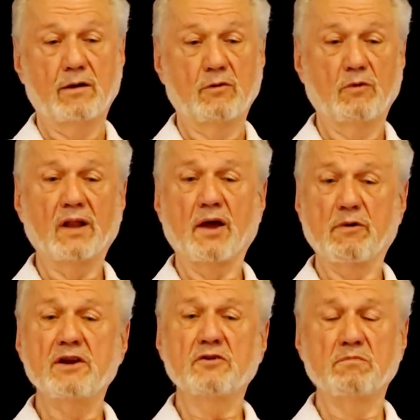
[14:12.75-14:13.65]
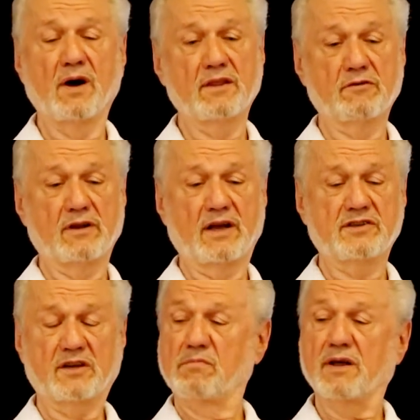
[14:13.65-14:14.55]
well, I went to Mother and I
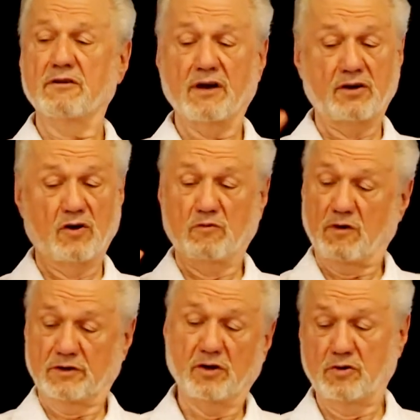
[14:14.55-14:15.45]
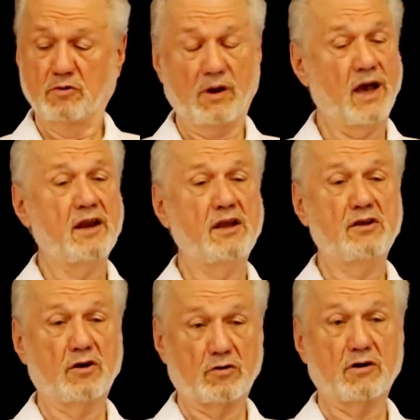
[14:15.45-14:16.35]
said, Mother, I don't want to do any
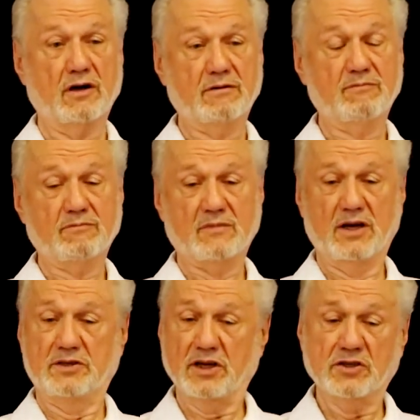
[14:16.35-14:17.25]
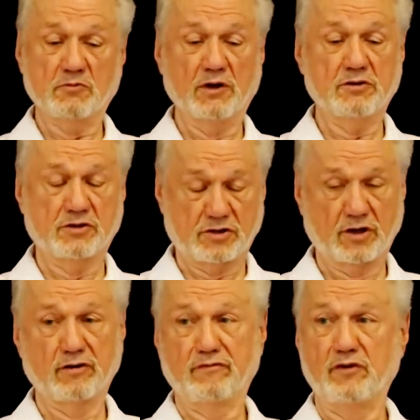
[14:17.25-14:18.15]
yoga. I just want to
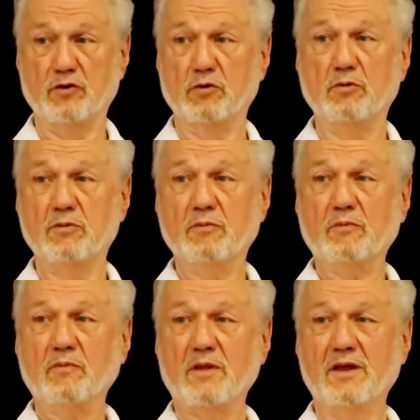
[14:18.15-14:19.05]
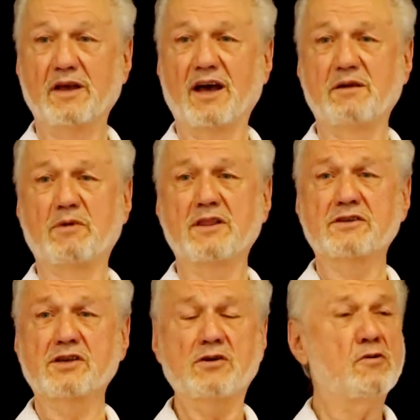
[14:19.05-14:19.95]
serve you. And Mother
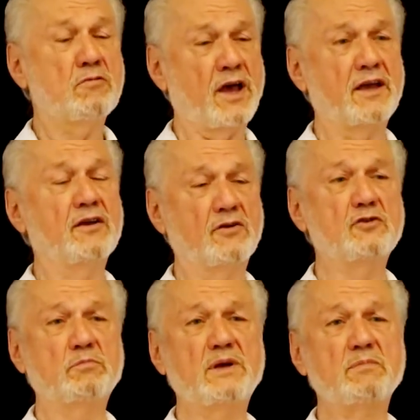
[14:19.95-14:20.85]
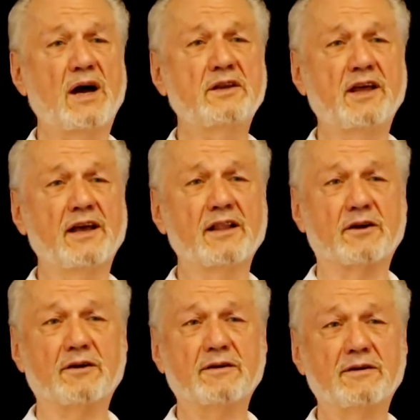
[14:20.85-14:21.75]
said, okay, you'll be my tailor.
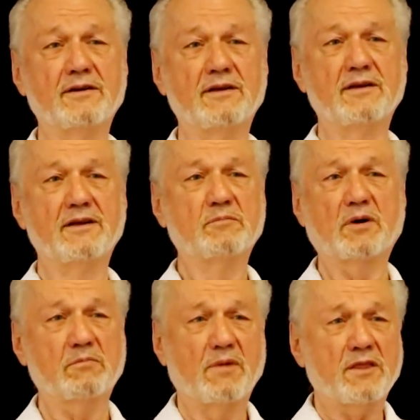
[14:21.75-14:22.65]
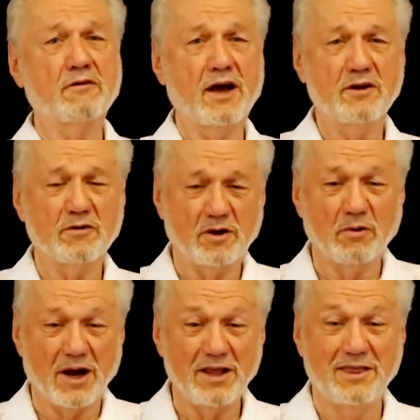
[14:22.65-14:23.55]
But Mother, I don't know
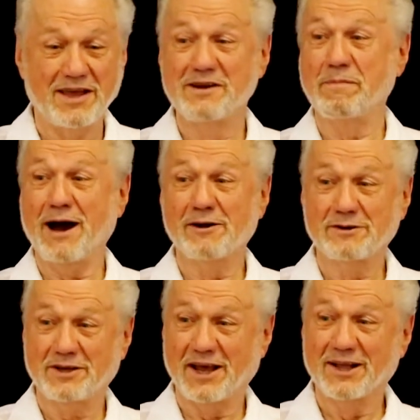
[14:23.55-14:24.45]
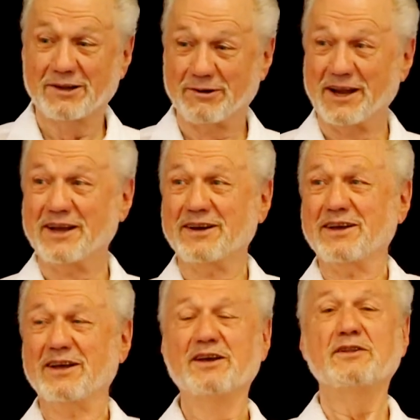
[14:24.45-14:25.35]
anything about tailoring.
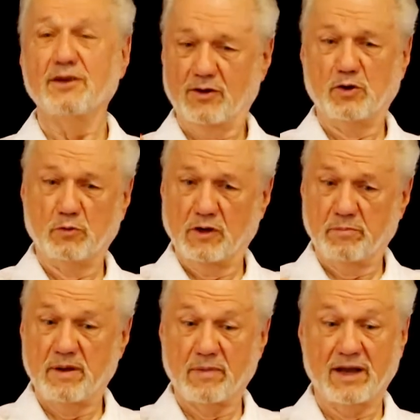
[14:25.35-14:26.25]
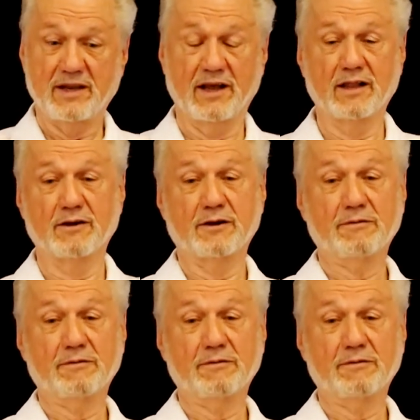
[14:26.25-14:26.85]
You will be my tailor.